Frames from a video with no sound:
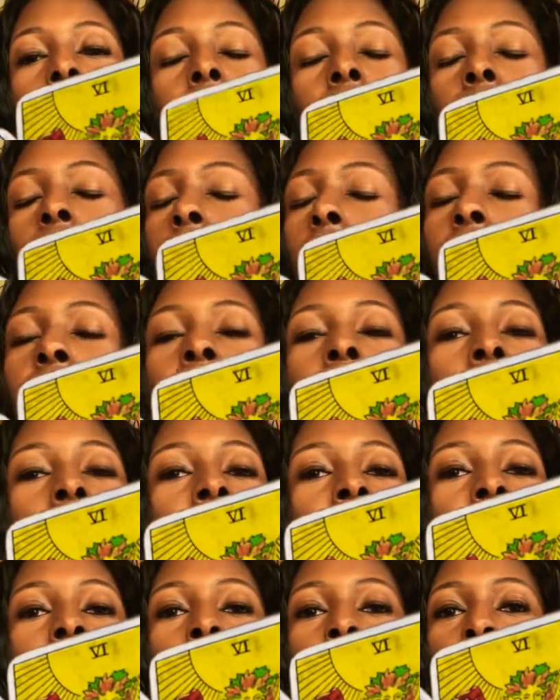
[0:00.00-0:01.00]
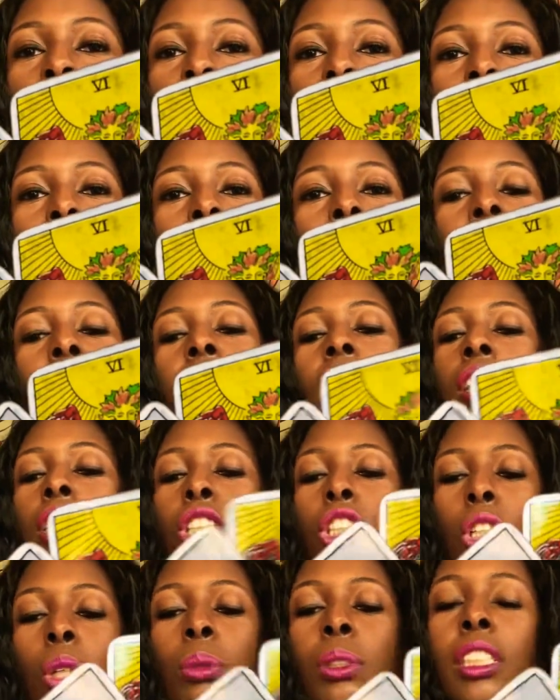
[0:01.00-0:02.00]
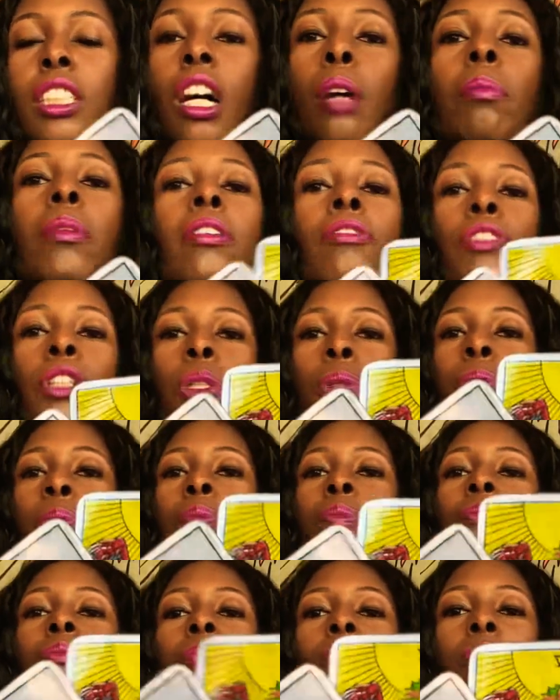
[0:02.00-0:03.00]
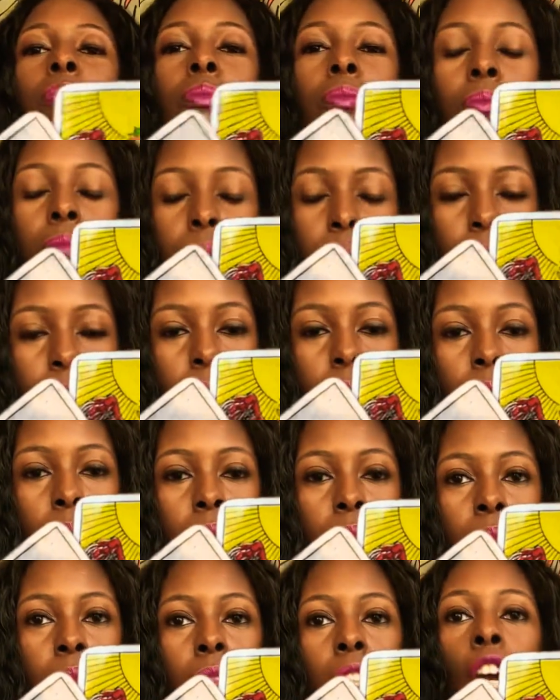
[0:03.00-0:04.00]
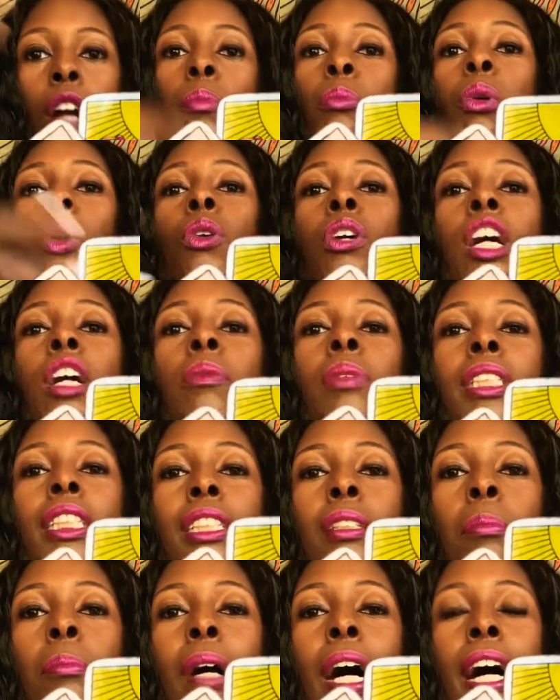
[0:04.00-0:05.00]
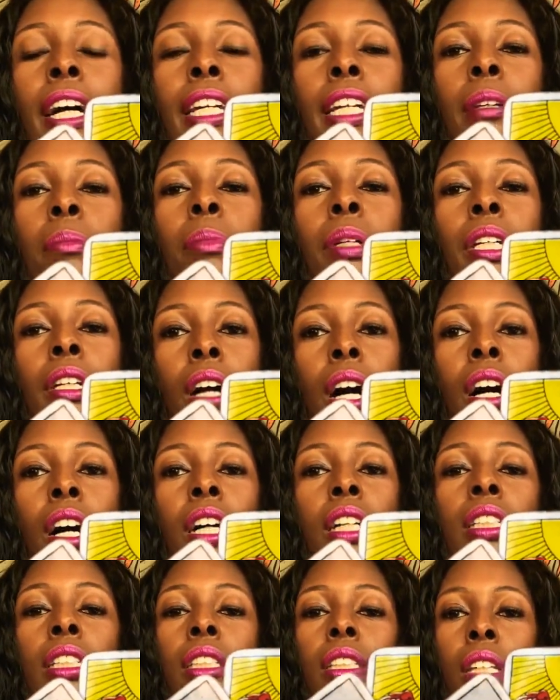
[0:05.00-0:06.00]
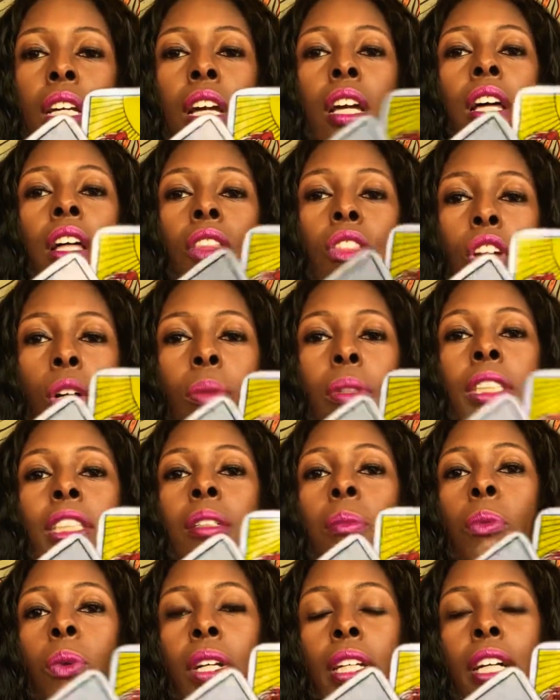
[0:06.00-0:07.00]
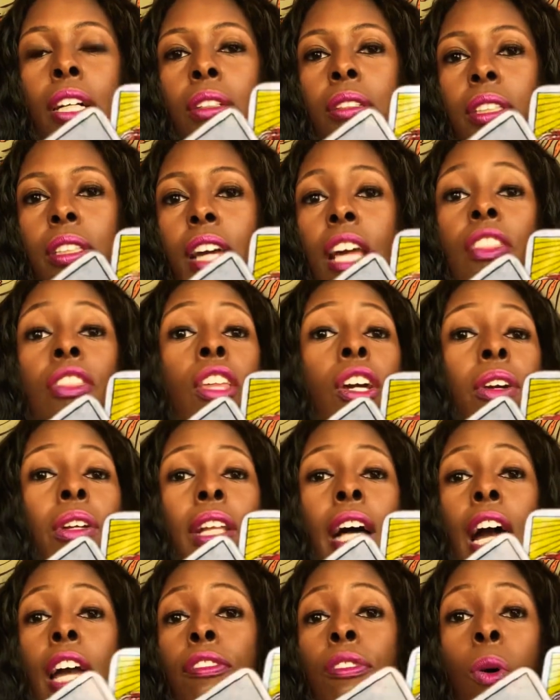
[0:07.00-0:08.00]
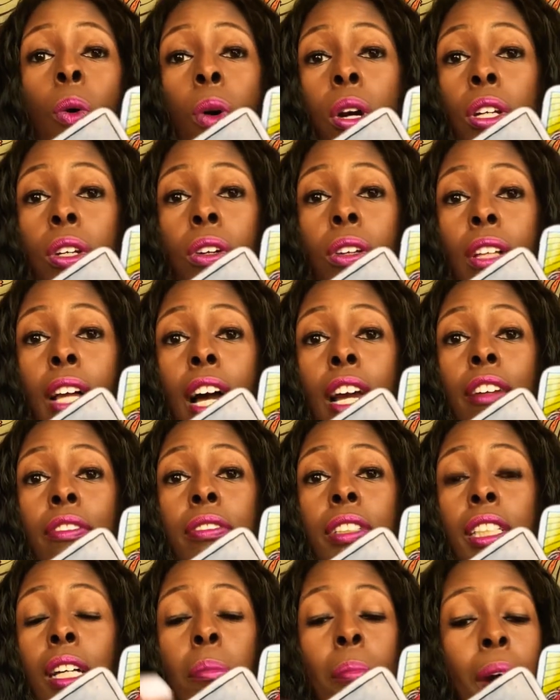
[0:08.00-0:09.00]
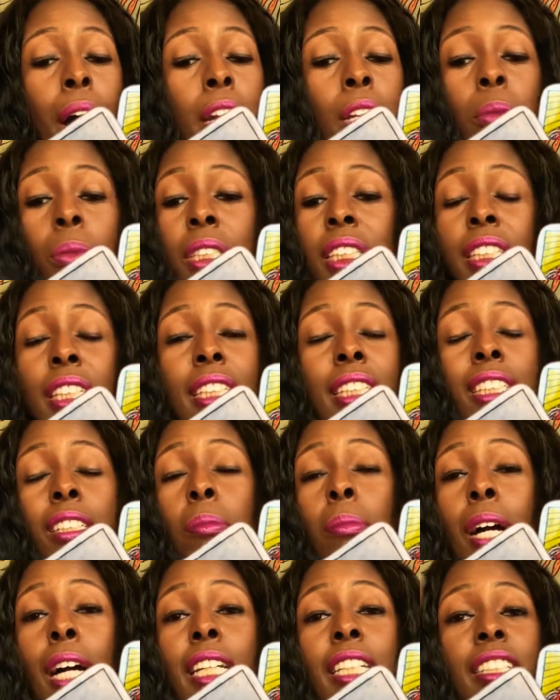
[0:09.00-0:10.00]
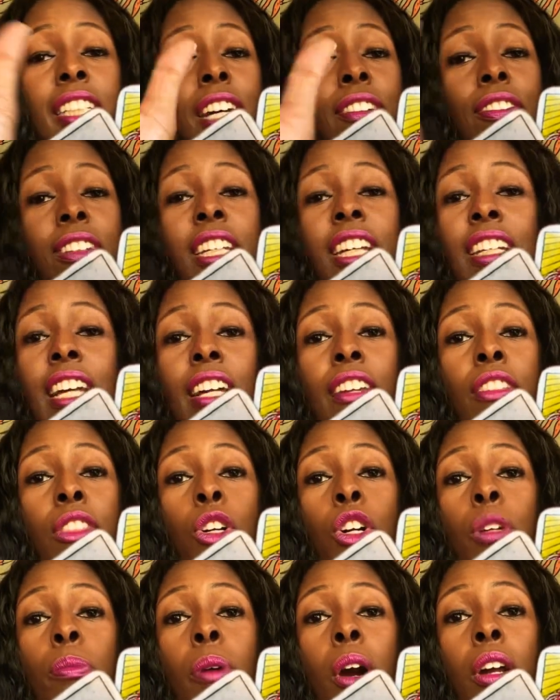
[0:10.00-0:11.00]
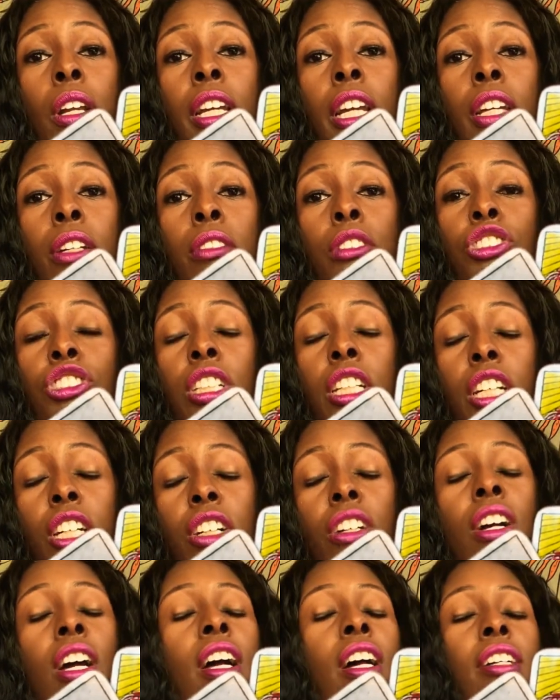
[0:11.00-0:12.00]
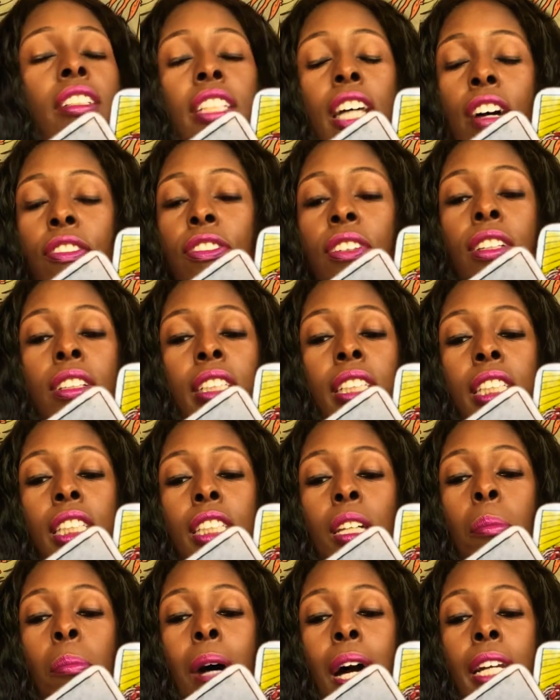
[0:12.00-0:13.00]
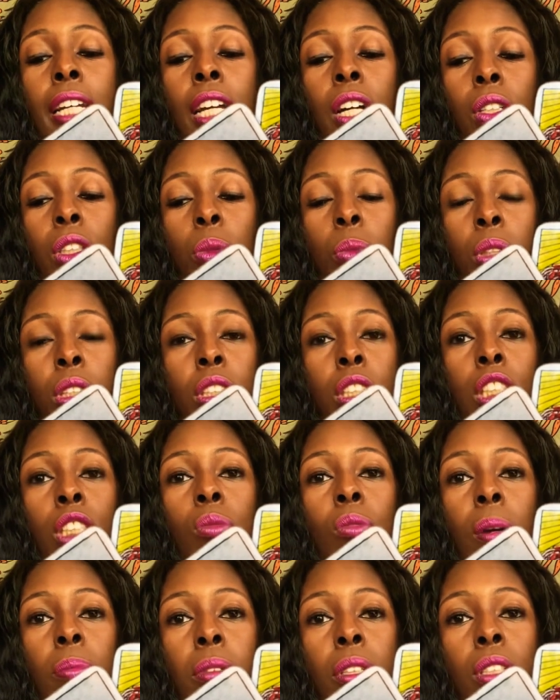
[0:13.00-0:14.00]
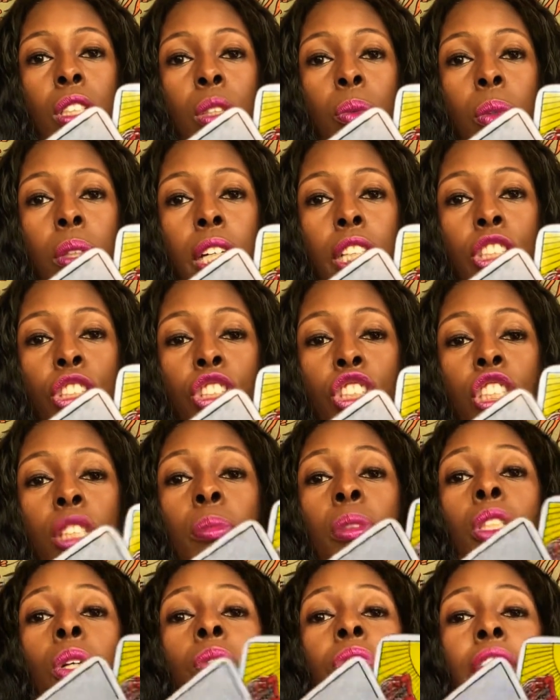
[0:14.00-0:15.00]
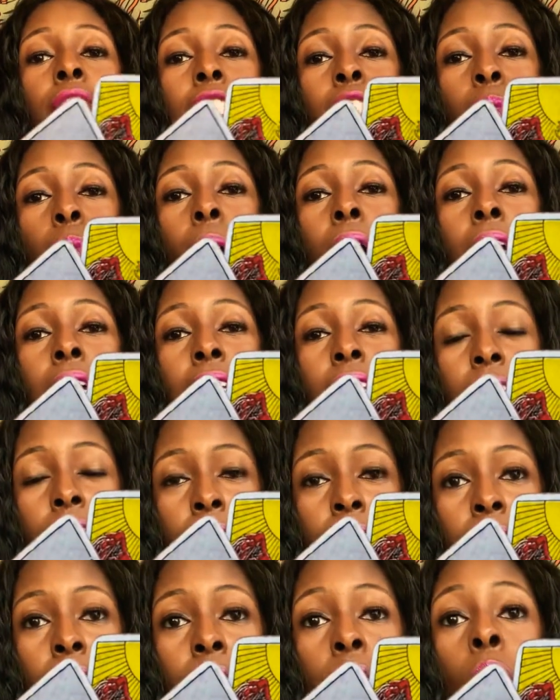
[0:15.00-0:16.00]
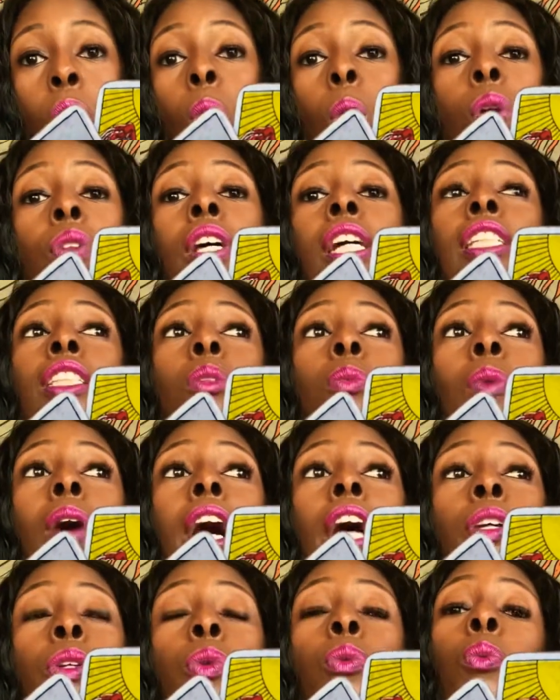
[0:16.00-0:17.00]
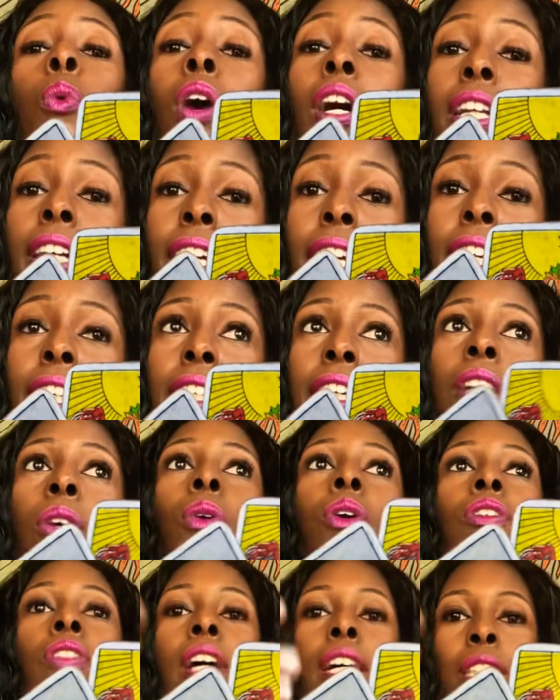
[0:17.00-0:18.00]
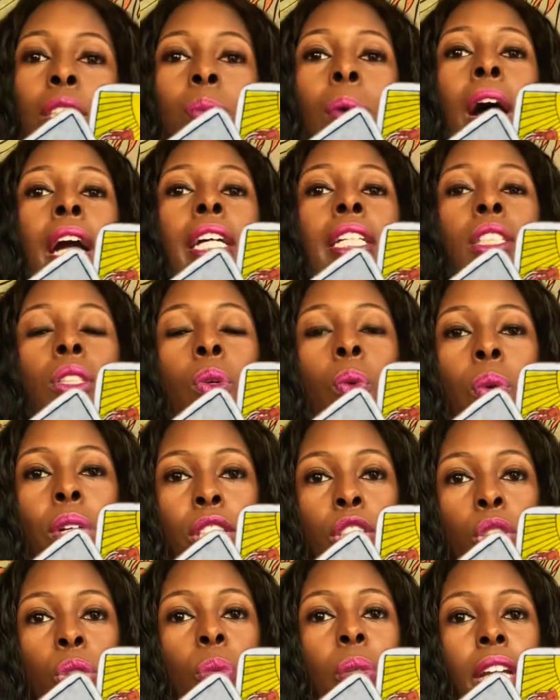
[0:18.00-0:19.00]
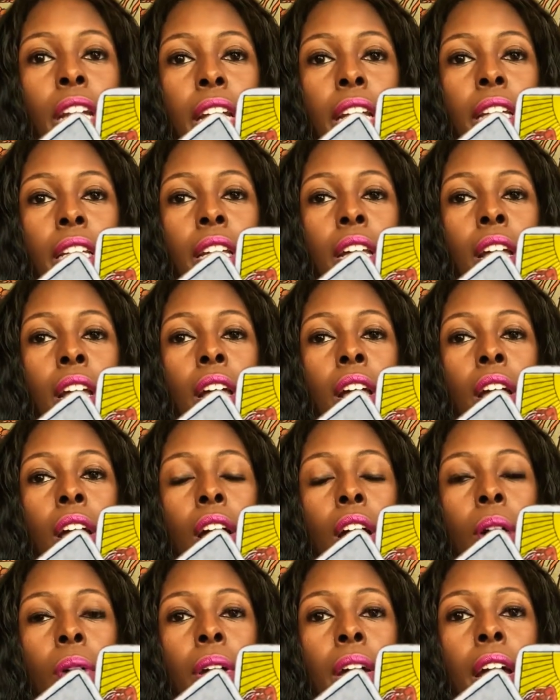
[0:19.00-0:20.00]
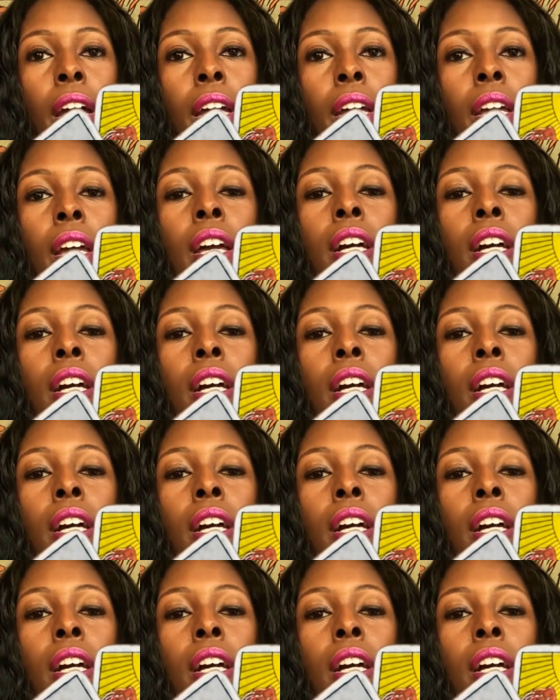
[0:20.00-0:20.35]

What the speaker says: Some heavy energy. So some of you broke up with somebody because there was someone else in their life or your life. Somebody was seeing somebody, definitely a lot of third party energy here. Definitely somebody else was disrupting this relationship. So that's why it ended, or that's why you want to end it, or that's why it's going to end. Okay.